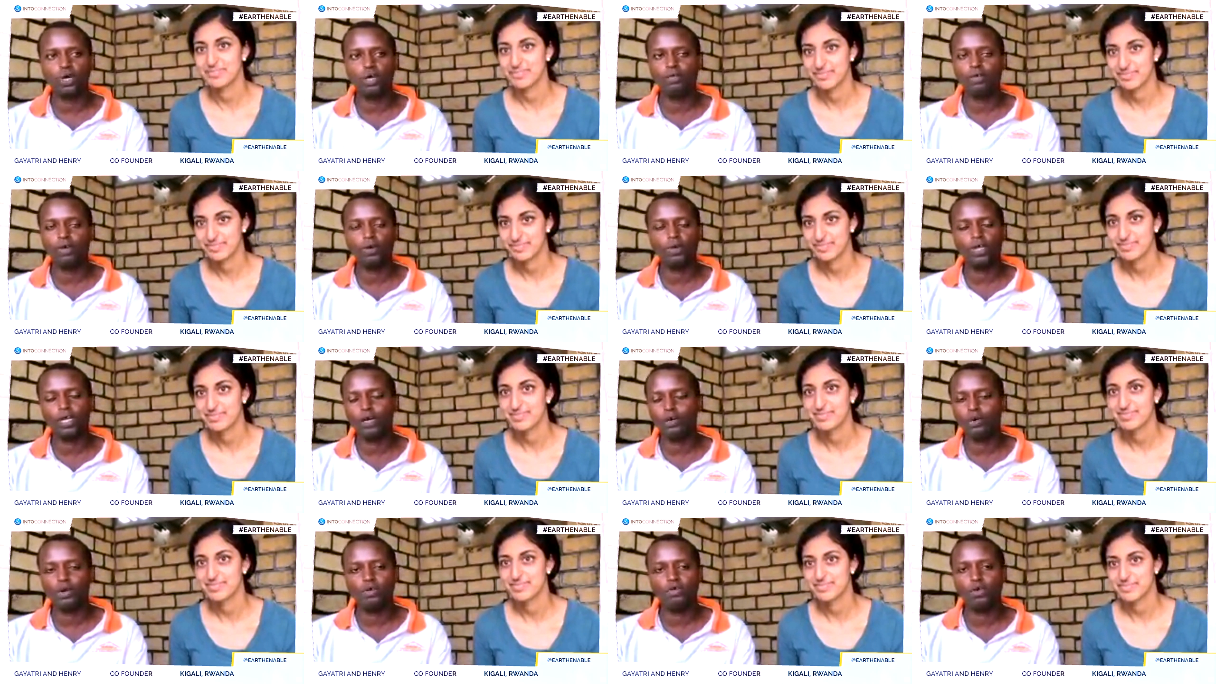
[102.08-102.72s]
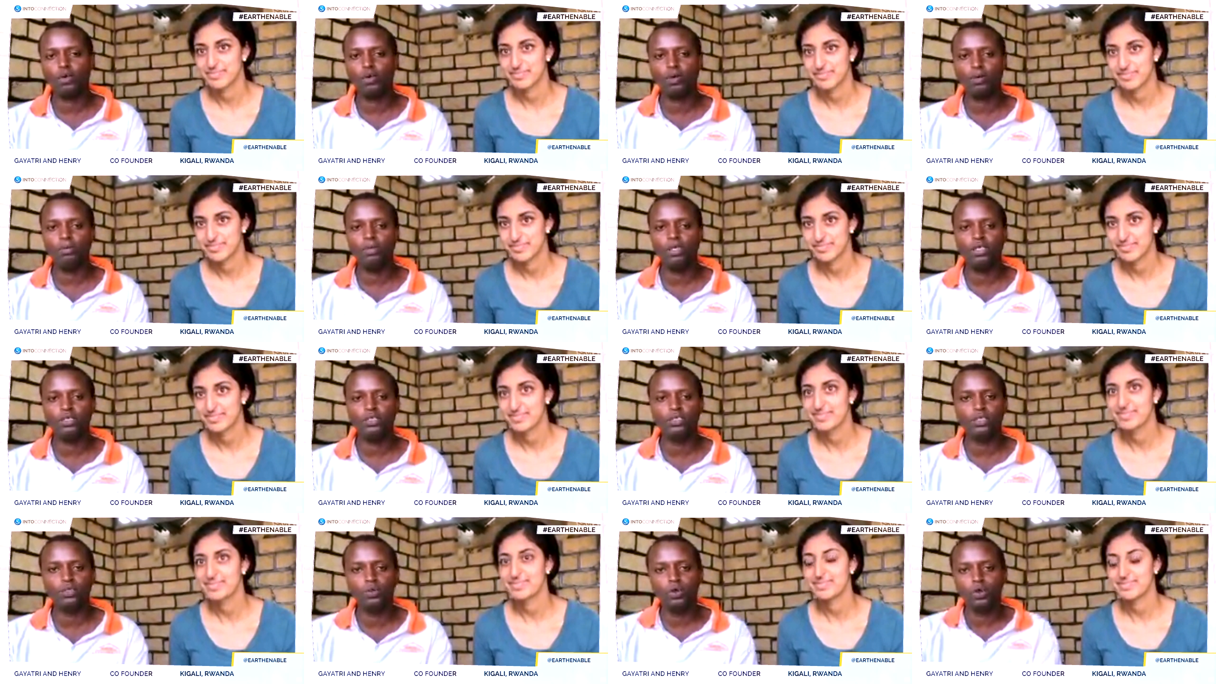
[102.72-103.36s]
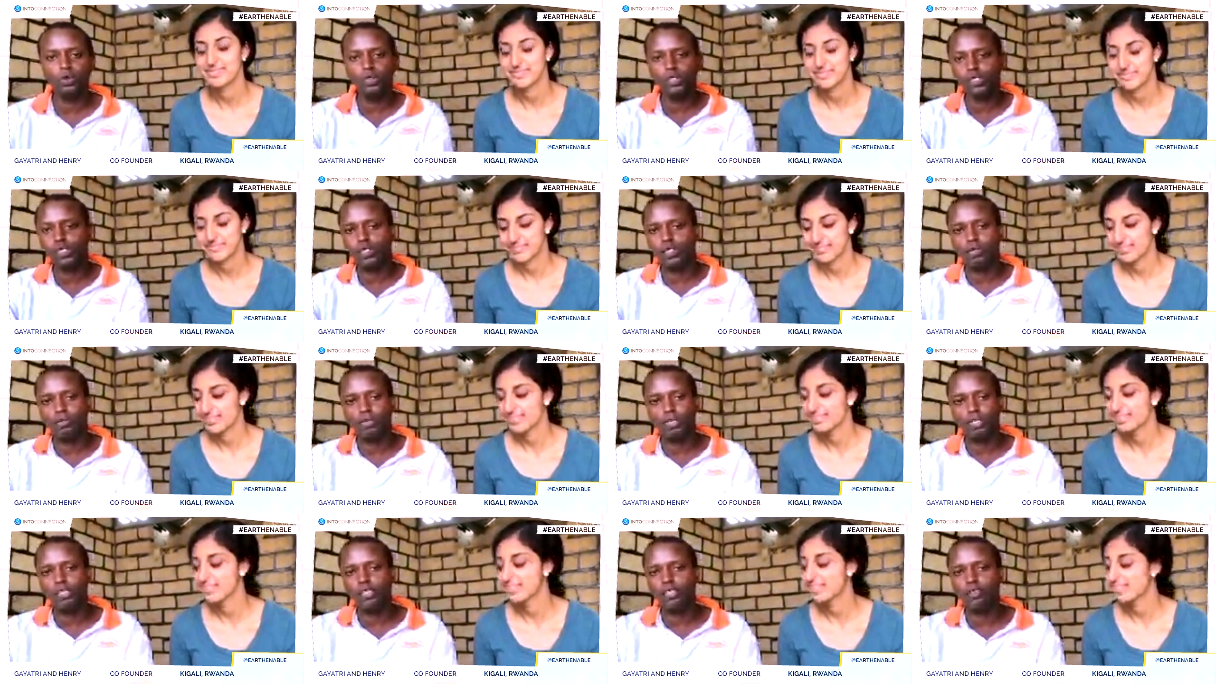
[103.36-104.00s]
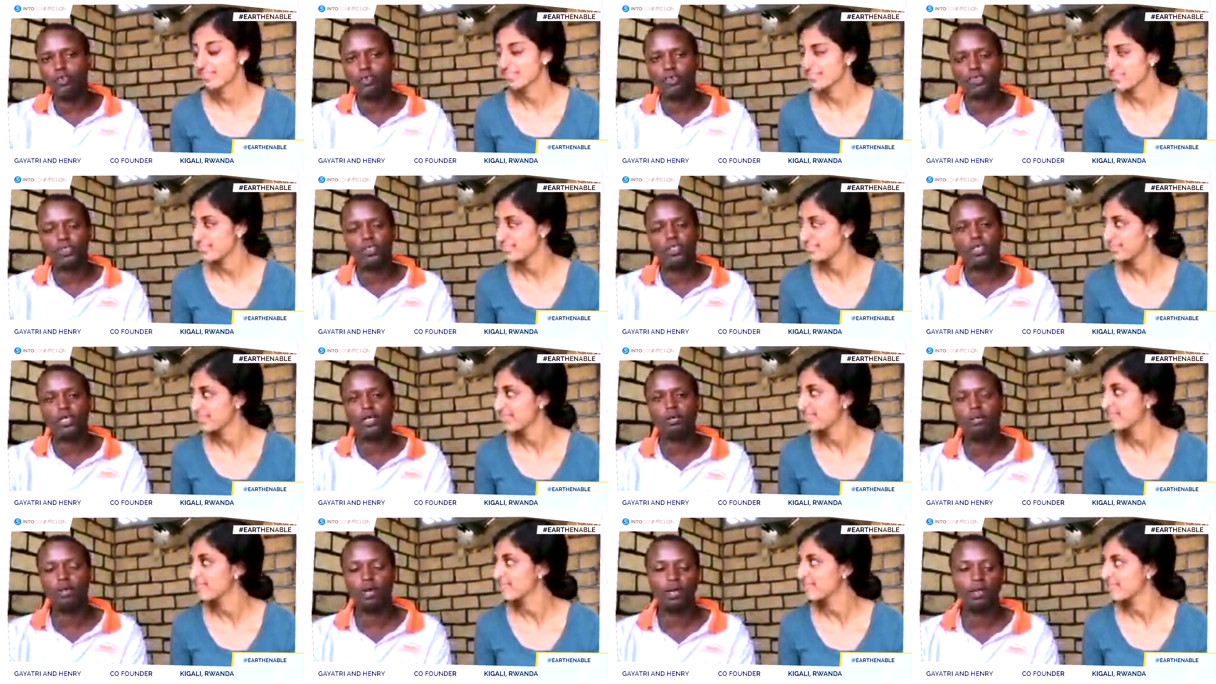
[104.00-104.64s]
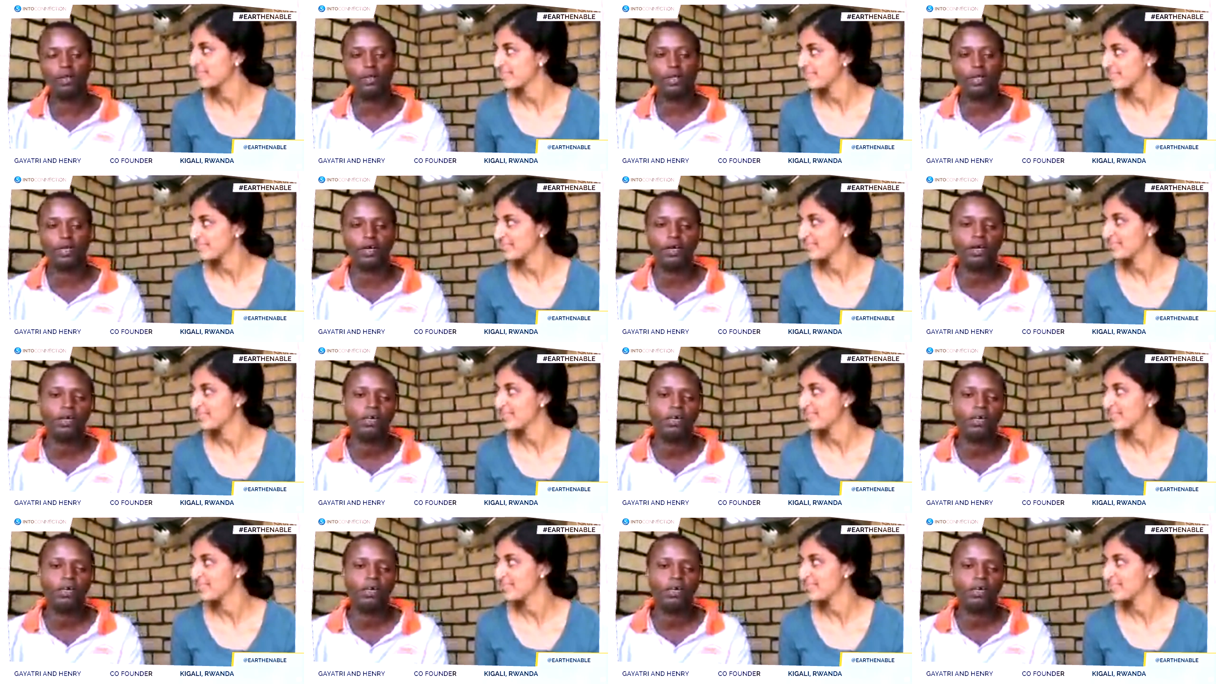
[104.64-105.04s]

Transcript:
Speaker 1: Wherever we are building, we always get the materials nearby